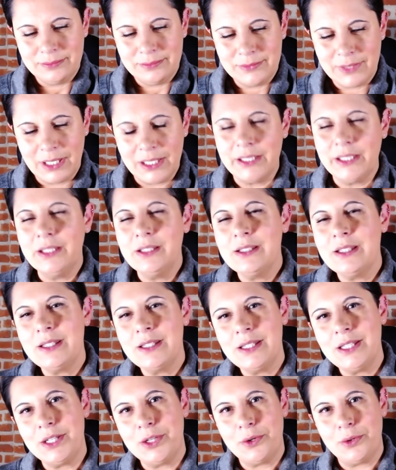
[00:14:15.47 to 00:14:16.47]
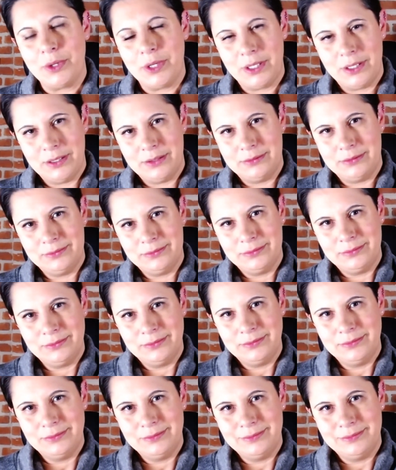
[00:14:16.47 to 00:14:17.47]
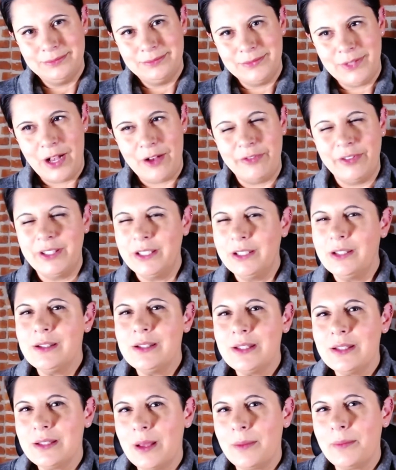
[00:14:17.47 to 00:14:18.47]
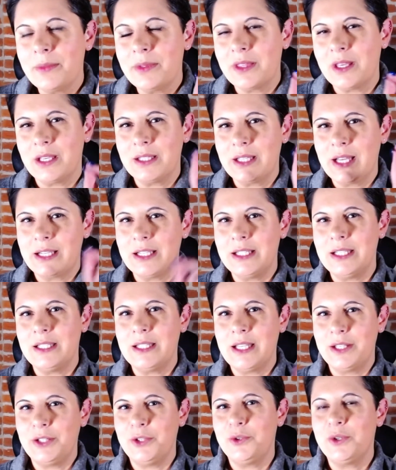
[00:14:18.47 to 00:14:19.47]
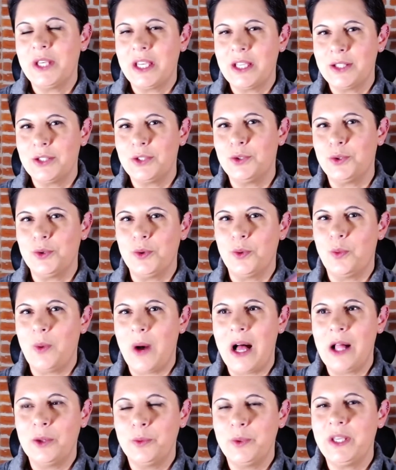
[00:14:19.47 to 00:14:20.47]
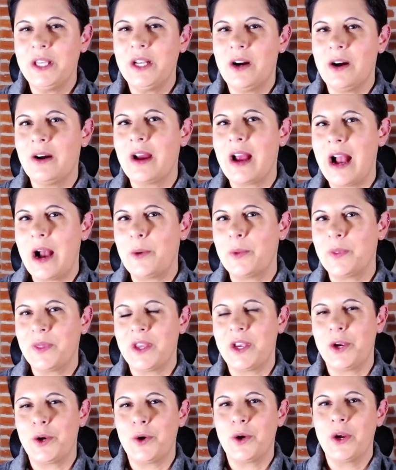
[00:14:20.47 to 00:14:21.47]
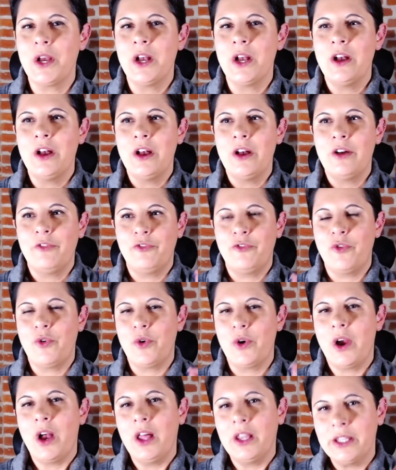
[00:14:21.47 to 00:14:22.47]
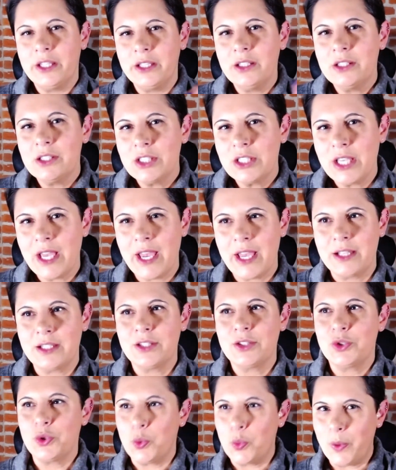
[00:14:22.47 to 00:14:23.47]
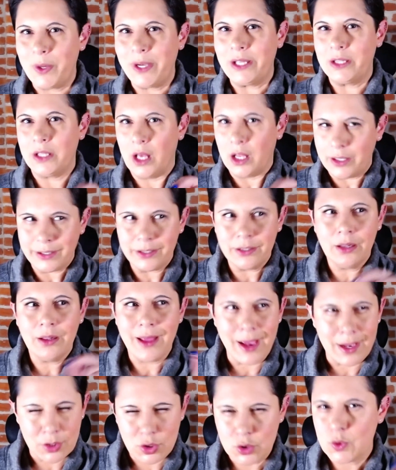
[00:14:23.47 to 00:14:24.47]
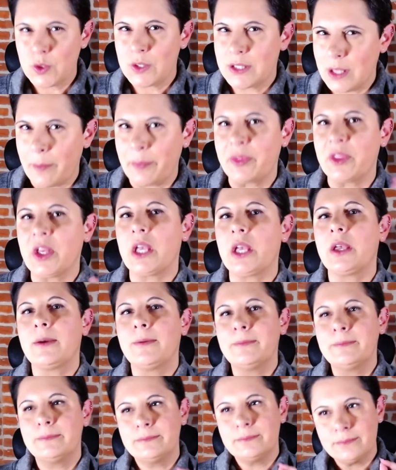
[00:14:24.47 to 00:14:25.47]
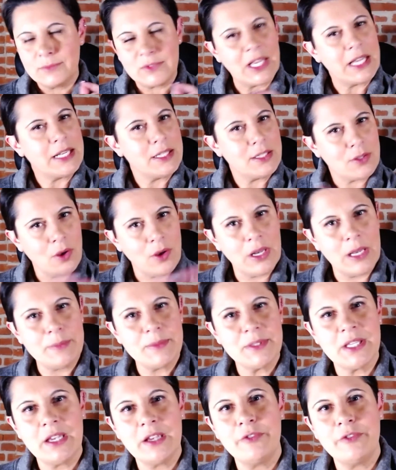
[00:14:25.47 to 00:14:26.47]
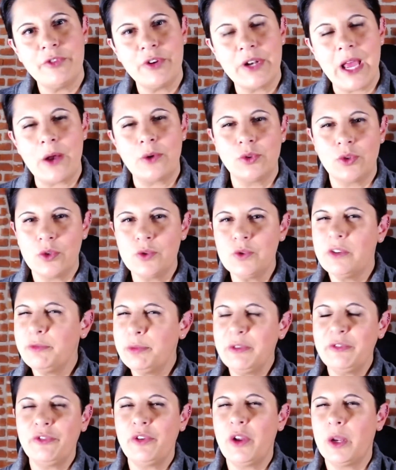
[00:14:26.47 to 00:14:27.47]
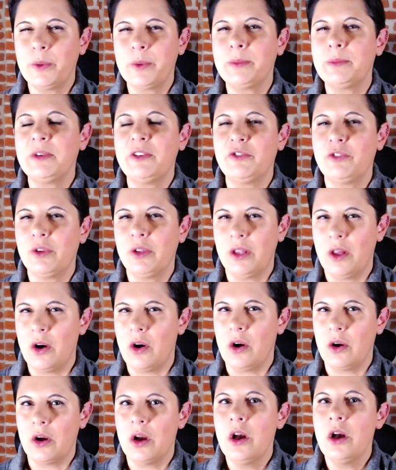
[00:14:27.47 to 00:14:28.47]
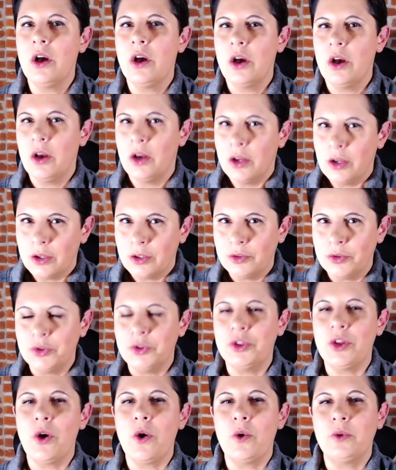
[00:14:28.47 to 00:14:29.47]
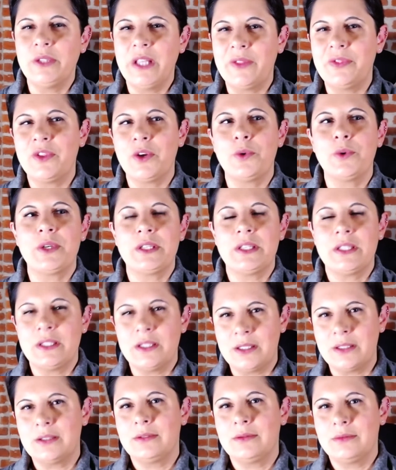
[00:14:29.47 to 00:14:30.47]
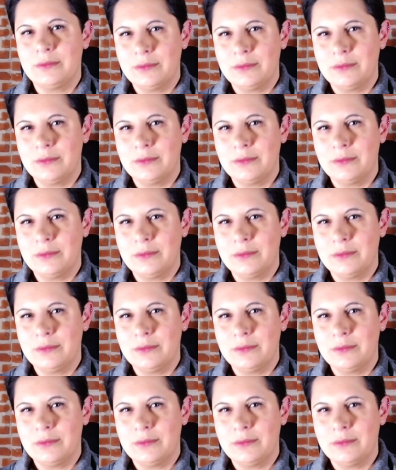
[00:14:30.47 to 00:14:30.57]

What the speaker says: a little secret of a little something that it is that you can do while we are out there for a little chance to win a little extra something. That is all I'm saying for now. Those who have been following me for long know that there is